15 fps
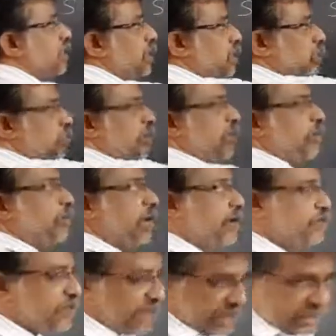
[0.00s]
to the number of
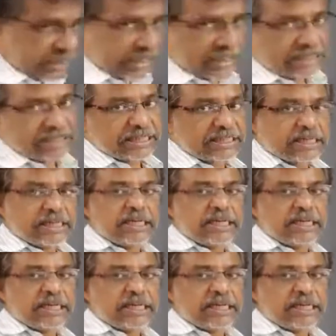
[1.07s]
success,